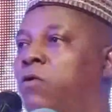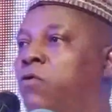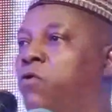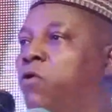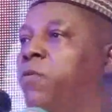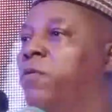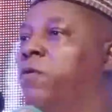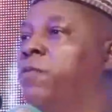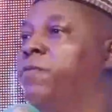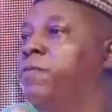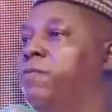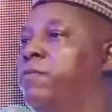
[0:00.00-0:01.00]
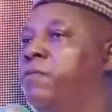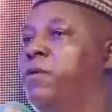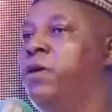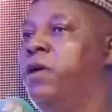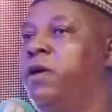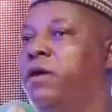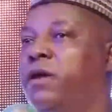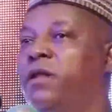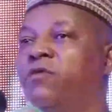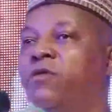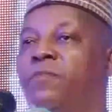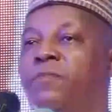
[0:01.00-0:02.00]
crop of
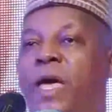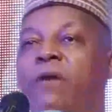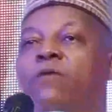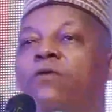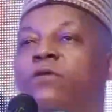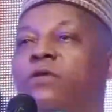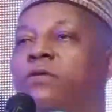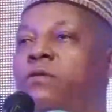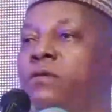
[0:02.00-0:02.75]
religious bigots,